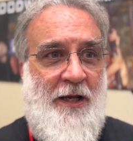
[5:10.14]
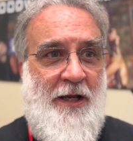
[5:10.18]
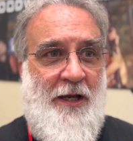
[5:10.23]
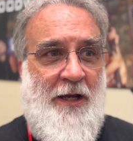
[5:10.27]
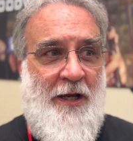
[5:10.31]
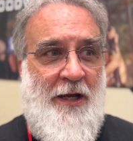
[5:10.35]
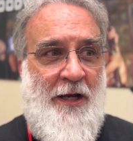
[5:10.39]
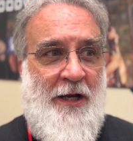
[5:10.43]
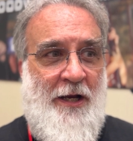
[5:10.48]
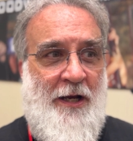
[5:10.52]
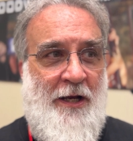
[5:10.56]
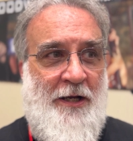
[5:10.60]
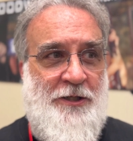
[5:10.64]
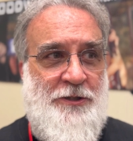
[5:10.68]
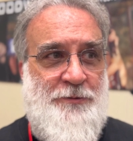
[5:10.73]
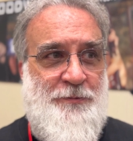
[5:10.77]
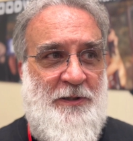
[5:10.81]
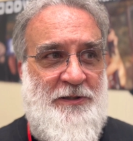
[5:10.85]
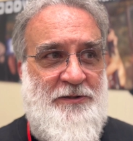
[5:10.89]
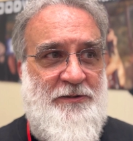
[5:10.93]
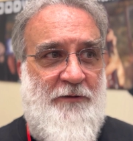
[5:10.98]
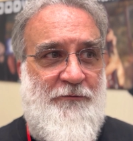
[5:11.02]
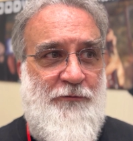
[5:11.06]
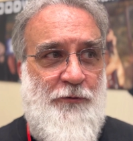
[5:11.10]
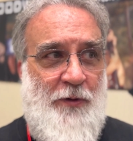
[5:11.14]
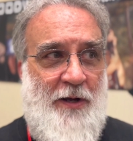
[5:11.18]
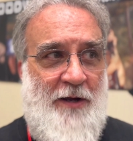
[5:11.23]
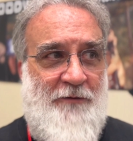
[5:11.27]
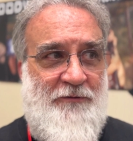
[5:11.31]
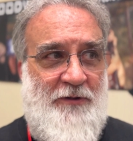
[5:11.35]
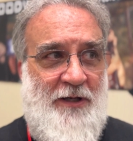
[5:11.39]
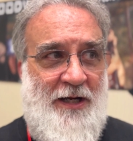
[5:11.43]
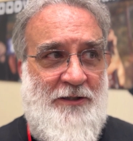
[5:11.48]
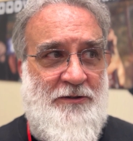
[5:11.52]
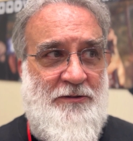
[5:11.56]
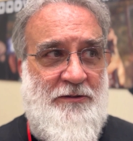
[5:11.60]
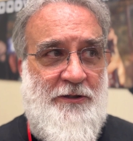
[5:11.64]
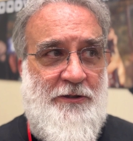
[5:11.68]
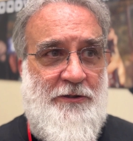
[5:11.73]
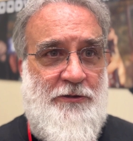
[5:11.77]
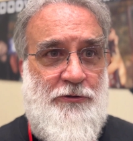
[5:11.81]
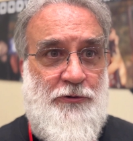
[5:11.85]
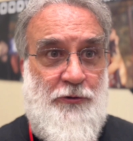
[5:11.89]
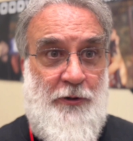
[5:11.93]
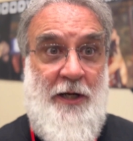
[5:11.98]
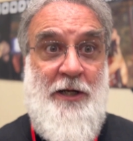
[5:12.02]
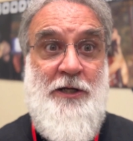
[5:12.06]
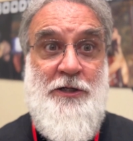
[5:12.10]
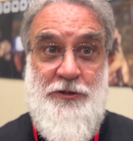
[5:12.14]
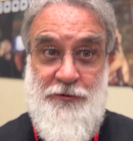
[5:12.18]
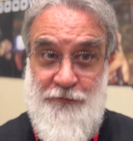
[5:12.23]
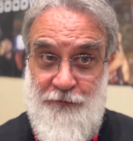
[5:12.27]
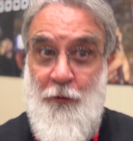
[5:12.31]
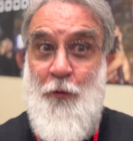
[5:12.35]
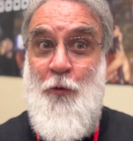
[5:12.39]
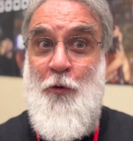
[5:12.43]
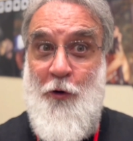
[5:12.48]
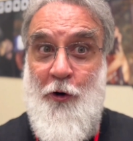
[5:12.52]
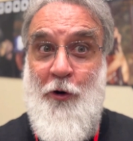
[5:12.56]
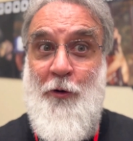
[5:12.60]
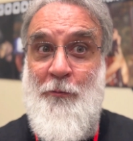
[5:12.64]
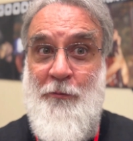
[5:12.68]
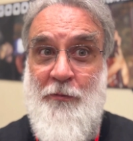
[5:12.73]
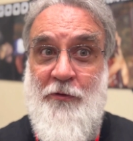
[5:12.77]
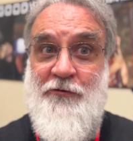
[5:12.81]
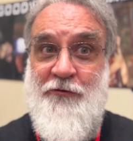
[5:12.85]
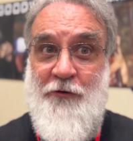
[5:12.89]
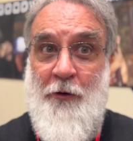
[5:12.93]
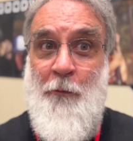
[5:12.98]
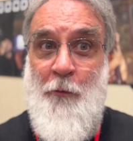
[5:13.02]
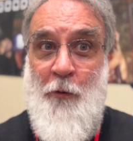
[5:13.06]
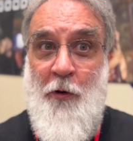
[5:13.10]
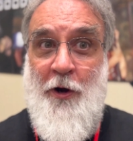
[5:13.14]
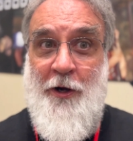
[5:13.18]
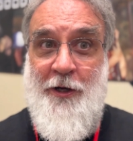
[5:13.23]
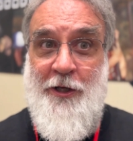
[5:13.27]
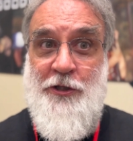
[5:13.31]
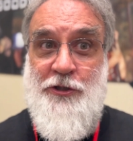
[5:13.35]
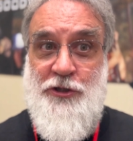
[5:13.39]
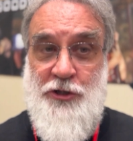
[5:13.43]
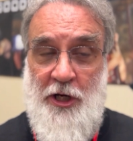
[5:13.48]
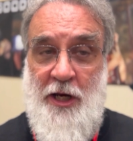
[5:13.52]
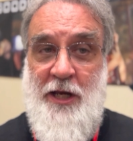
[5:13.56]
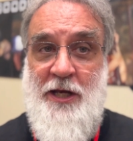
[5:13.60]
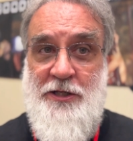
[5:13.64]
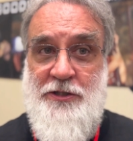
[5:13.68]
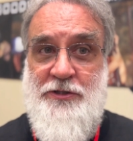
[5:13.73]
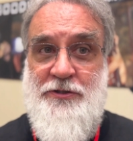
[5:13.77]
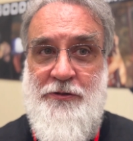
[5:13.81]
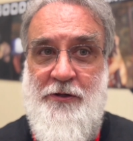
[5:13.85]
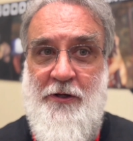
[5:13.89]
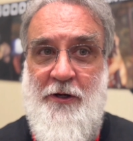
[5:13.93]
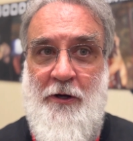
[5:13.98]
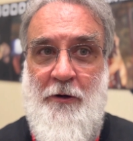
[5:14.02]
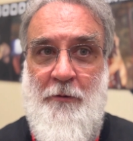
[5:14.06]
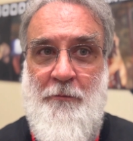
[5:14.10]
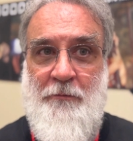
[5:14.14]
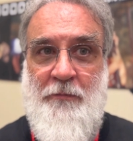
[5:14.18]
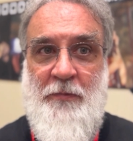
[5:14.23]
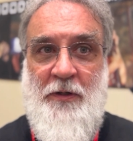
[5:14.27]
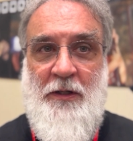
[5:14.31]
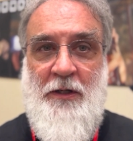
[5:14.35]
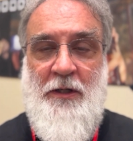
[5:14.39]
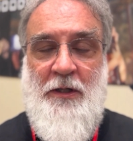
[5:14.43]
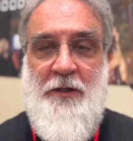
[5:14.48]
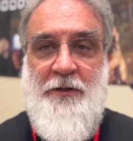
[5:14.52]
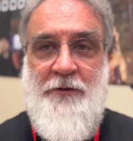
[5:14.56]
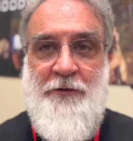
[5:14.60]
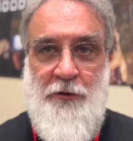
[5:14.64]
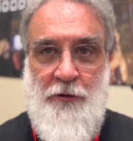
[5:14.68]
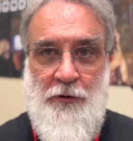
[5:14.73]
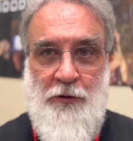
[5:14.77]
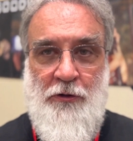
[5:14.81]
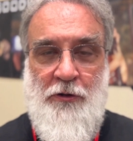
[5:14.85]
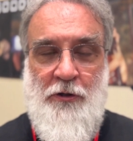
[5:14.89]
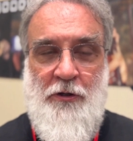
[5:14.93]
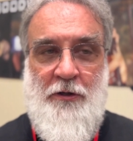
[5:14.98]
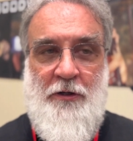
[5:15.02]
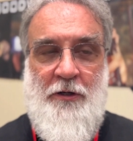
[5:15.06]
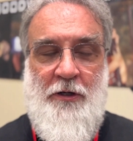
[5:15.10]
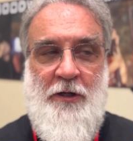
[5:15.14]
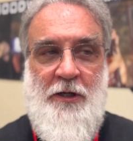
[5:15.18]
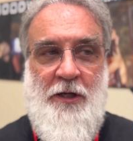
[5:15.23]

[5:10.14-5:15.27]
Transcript: and especially if you have to actually transform someone and change their look,